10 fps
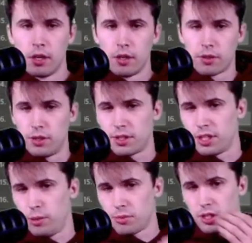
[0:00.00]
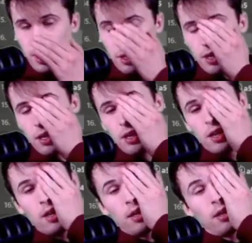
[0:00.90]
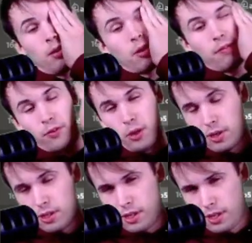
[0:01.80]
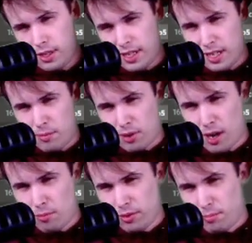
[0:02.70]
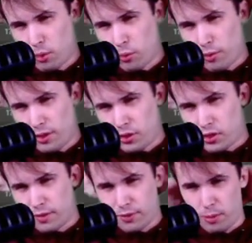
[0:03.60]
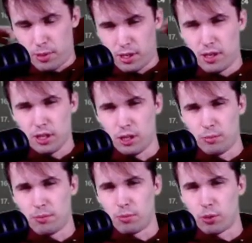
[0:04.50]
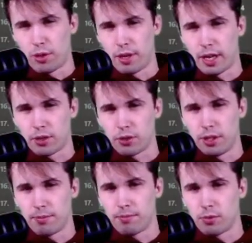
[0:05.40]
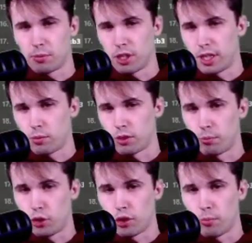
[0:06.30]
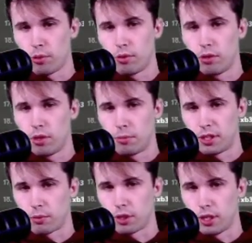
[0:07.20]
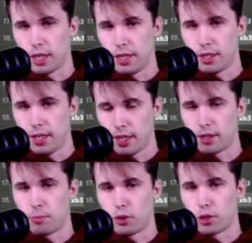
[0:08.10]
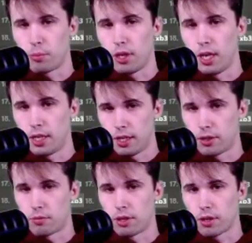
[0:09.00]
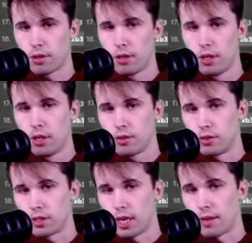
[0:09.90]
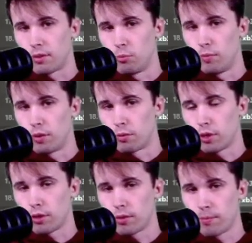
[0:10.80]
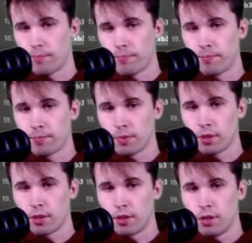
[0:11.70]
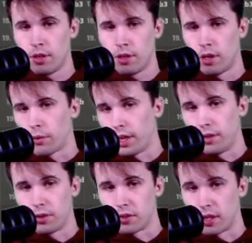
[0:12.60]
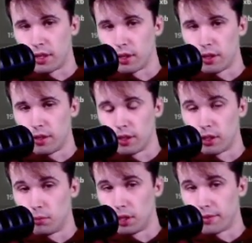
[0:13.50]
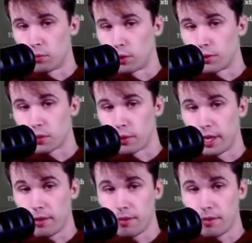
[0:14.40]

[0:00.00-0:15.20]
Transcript: So this seems like a free pawn, and probably more than just a free pawn, a little bit more, actually. So I'm going to take with the bishop. I'm going to take with the knight, hit the bishop, and hit the rook. So he's going to have to move the rook. Okay, he does it in a little bit of a worse way.